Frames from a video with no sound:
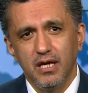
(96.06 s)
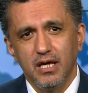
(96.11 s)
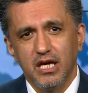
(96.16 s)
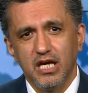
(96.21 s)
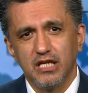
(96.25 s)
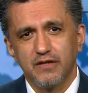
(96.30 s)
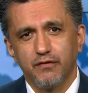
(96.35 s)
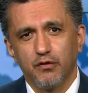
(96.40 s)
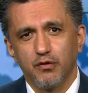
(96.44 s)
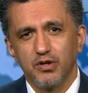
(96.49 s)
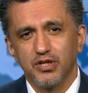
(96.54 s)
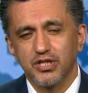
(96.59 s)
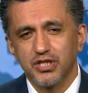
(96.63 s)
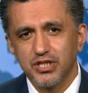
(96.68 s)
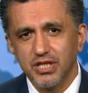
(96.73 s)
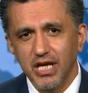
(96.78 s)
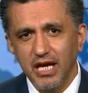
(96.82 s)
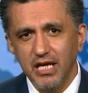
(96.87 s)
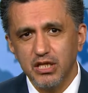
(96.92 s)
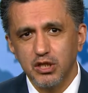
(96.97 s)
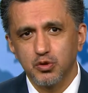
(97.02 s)
is for
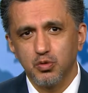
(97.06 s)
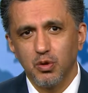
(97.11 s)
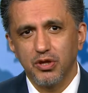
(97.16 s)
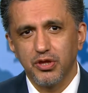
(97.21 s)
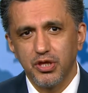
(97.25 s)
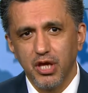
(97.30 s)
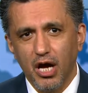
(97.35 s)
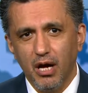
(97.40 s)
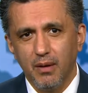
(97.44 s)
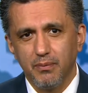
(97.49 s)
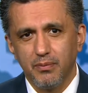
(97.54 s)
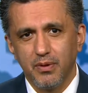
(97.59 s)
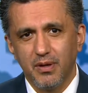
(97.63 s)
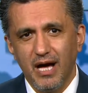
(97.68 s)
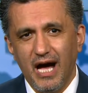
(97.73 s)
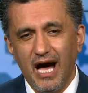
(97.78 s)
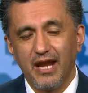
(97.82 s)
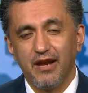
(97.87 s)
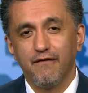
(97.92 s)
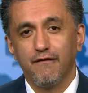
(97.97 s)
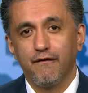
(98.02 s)
states to adopt
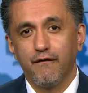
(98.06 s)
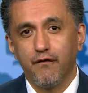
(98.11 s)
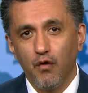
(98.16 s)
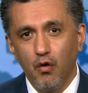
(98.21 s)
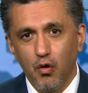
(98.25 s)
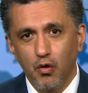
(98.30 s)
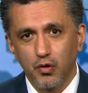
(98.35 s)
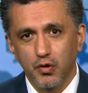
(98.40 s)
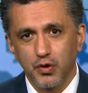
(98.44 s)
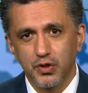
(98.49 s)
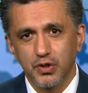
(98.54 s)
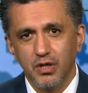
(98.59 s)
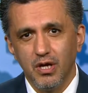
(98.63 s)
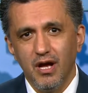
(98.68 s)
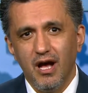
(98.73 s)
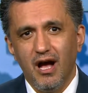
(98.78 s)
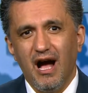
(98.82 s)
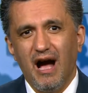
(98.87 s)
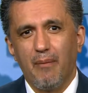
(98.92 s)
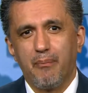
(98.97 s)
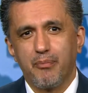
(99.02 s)
and enforce
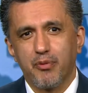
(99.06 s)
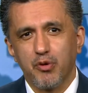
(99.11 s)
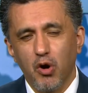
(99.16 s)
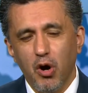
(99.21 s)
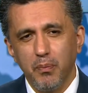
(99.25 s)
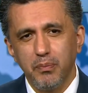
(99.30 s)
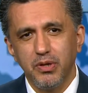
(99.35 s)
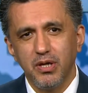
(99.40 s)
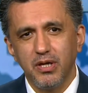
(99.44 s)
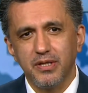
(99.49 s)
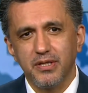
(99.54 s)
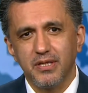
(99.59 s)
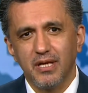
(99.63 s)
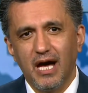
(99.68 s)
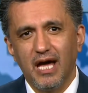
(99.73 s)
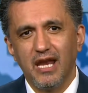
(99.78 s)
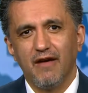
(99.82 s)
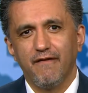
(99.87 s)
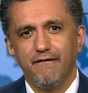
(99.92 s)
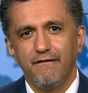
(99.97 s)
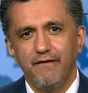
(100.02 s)
appropriate
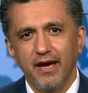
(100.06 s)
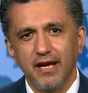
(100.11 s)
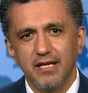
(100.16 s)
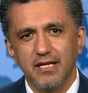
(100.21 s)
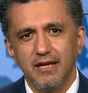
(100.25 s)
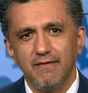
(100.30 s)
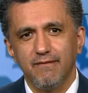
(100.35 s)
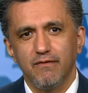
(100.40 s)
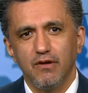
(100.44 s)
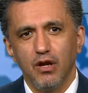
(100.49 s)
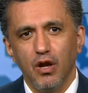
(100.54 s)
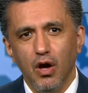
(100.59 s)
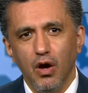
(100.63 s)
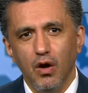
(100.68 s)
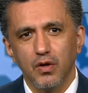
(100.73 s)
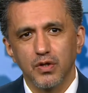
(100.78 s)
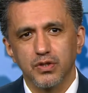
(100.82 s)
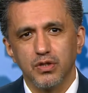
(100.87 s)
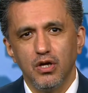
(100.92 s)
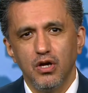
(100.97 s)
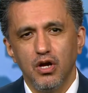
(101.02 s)
and effective
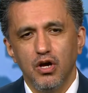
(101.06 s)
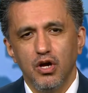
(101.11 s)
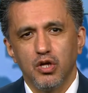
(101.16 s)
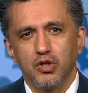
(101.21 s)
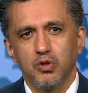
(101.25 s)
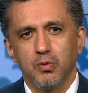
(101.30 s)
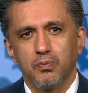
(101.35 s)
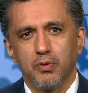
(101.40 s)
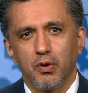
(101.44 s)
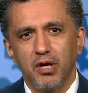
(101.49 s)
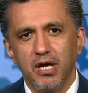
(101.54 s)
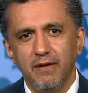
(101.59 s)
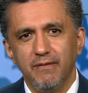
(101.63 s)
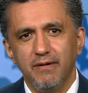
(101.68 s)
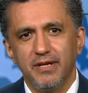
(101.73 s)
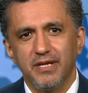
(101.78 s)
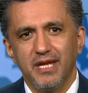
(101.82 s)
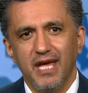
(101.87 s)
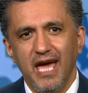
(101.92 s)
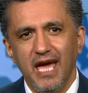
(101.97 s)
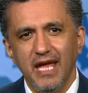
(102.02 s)
laws to
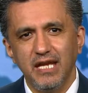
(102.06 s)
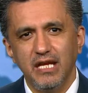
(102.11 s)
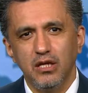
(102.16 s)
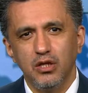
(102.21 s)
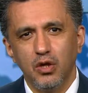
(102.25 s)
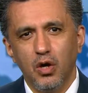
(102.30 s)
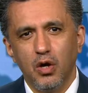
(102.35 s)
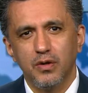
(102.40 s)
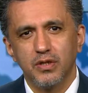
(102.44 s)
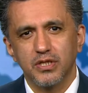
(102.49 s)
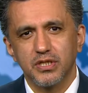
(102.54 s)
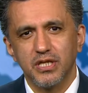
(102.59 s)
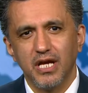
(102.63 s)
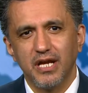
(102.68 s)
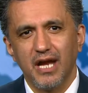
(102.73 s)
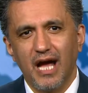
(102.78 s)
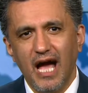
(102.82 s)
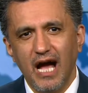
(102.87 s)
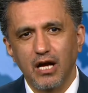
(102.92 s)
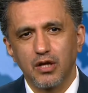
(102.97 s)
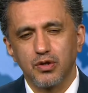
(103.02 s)
prohibit any
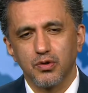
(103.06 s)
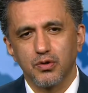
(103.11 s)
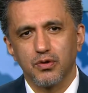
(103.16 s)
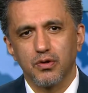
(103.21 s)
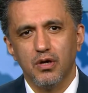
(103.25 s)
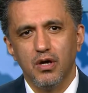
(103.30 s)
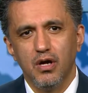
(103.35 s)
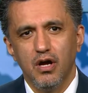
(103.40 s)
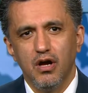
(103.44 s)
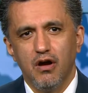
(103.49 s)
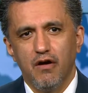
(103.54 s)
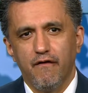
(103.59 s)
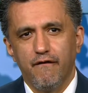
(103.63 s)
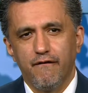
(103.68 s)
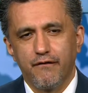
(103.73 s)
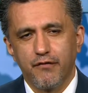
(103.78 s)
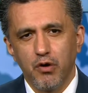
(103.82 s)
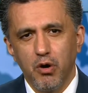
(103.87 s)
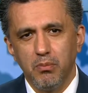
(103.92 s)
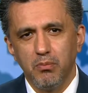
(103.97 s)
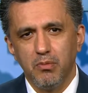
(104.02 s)
non-state actor
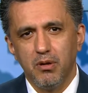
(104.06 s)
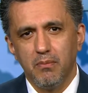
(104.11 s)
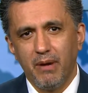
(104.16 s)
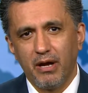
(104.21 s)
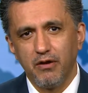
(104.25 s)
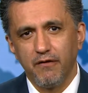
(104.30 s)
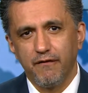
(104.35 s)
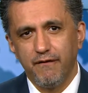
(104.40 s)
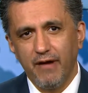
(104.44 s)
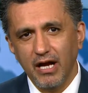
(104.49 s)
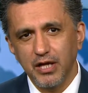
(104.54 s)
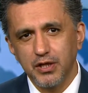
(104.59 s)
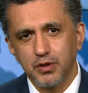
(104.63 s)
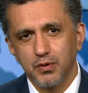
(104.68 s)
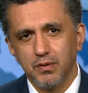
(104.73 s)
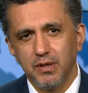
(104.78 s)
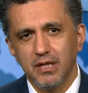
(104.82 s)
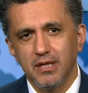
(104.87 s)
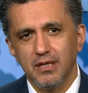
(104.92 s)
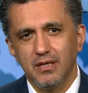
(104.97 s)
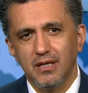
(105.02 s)
from
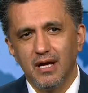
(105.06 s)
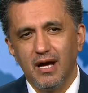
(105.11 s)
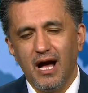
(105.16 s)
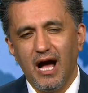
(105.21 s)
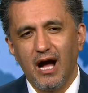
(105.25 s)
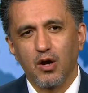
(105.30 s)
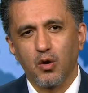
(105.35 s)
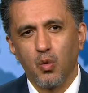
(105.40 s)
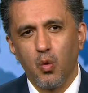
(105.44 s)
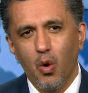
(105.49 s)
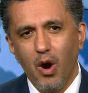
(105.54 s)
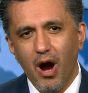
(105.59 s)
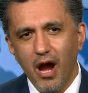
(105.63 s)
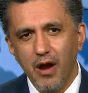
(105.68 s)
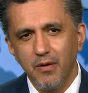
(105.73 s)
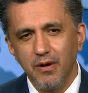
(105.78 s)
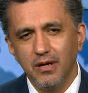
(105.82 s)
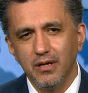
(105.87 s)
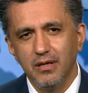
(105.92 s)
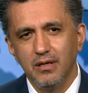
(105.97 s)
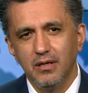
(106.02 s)
manufacturing,
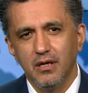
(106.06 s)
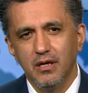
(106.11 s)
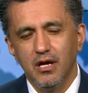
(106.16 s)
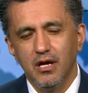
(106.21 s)
acquiring,